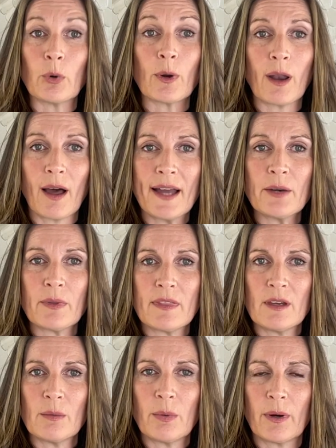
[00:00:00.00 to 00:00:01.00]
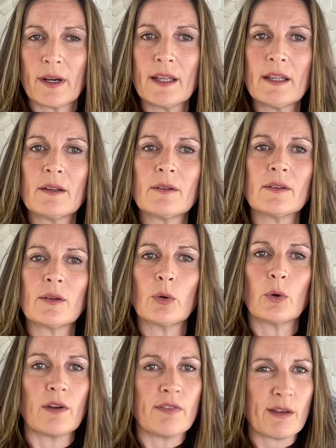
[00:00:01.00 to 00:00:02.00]
more aligned within your body,
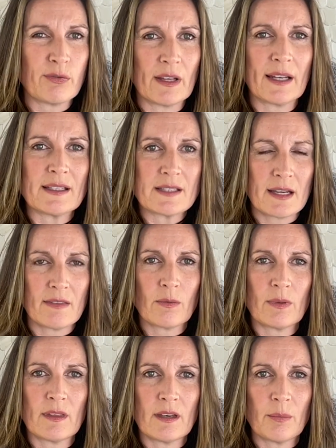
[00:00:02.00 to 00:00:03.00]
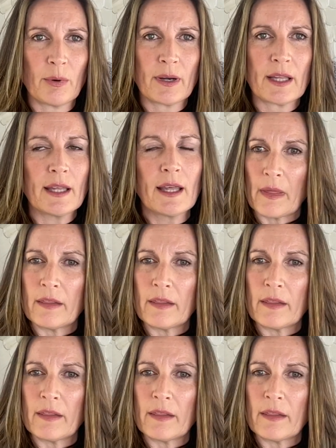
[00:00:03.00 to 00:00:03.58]
or if they're feeling dense within your body.